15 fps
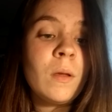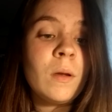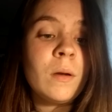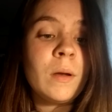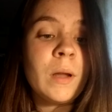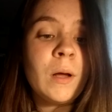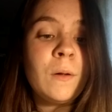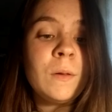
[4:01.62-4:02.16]

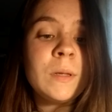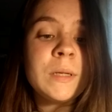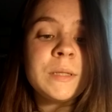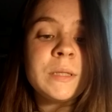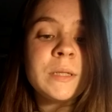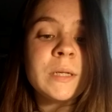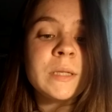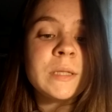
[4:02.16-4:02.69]
Now
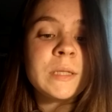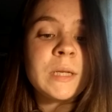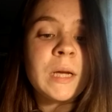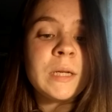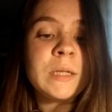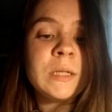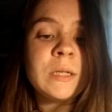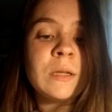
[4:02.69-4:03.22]
let's
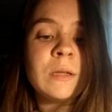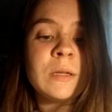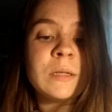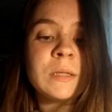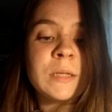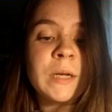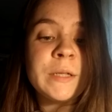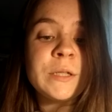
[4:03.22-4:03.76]
consider the
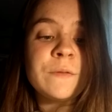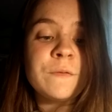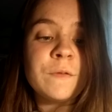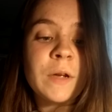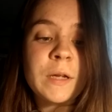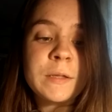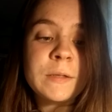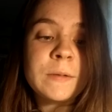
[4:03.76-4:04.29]
side
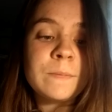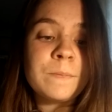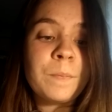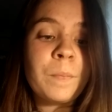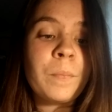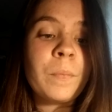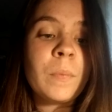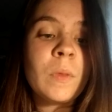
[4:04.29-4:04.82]
effects.
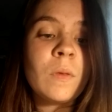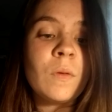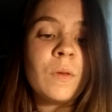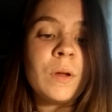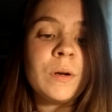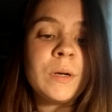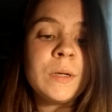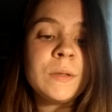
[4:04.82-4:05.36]
The
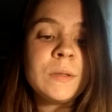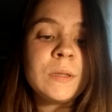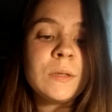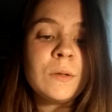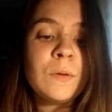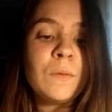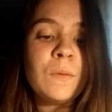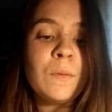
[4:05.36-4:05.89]
reason
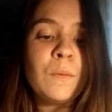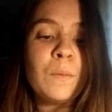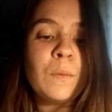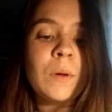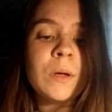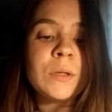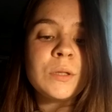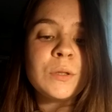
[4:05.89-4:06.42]

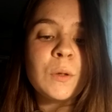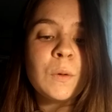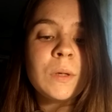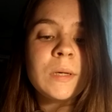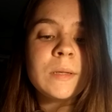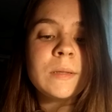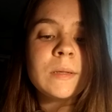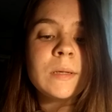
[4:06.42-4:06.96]
we're
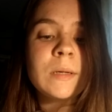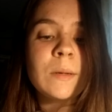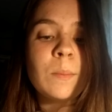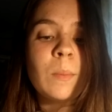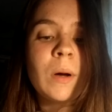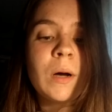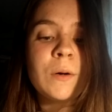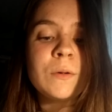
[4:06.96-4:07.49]
talking
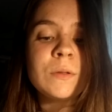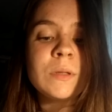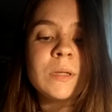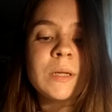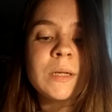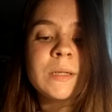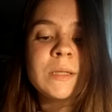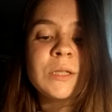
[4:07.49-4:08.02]
about
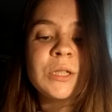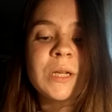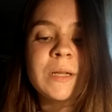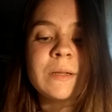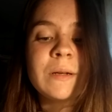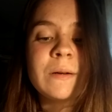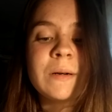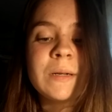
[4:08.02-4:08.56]
these
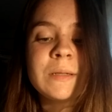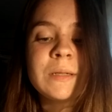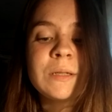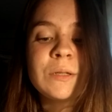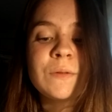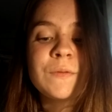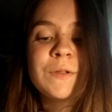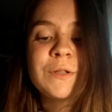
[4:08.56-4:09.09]
10
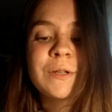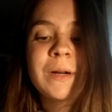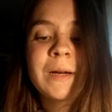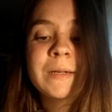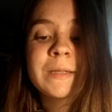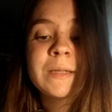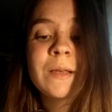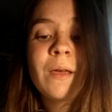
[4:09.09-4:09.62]
classes of
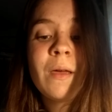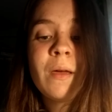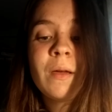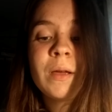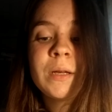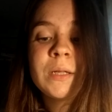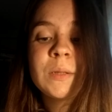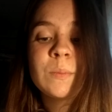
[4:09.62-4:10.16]
drugs
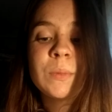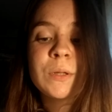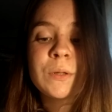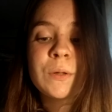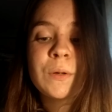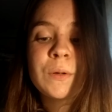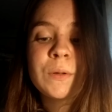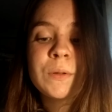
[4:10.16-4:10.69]
is
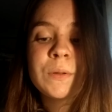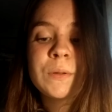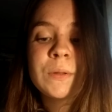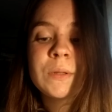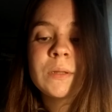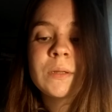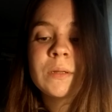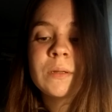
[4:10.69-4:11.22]

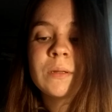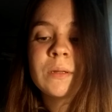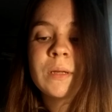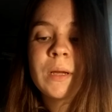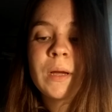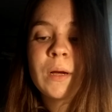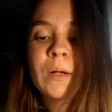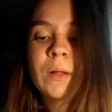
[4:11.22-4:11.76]
because they
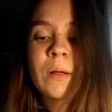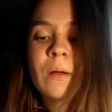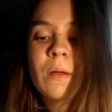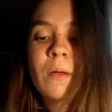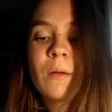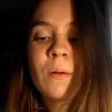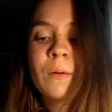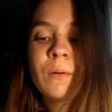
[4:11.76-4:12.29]
are
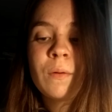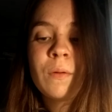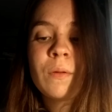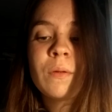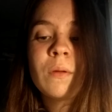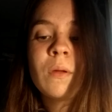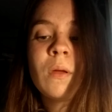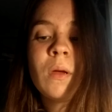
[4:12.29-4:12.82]
either
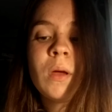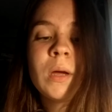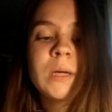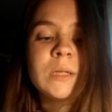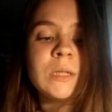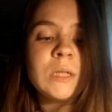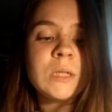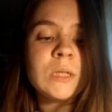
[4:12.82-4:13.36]

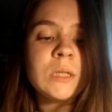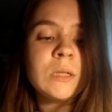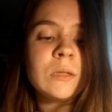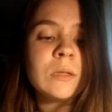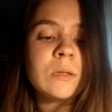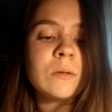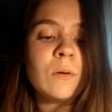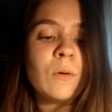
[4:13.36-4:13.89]
addicting
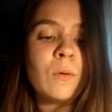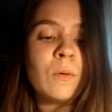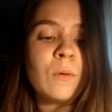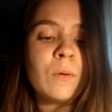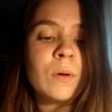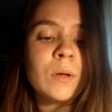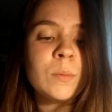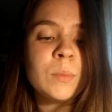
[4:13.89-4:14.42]

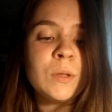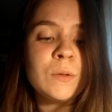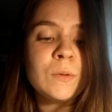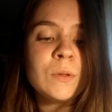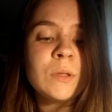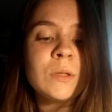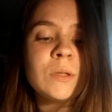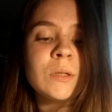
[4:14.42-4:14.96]
or
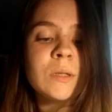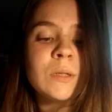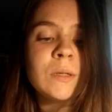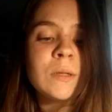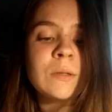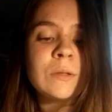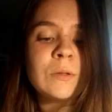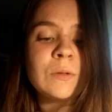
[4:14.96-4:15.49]
abused
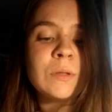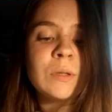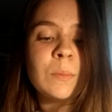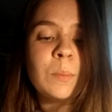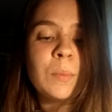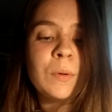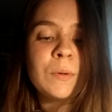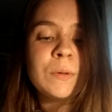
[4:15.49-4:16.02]
to the
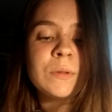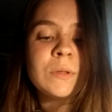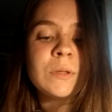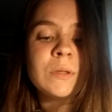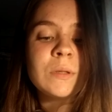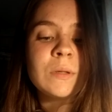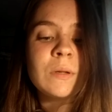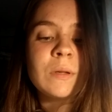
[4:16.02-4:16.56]

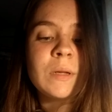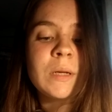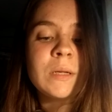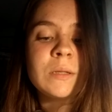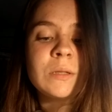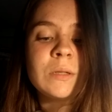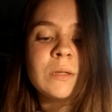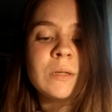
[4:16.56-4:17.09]
point
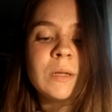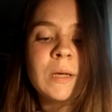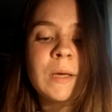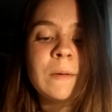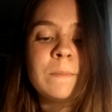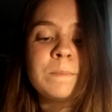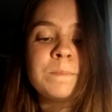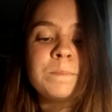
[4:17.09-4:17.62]
that they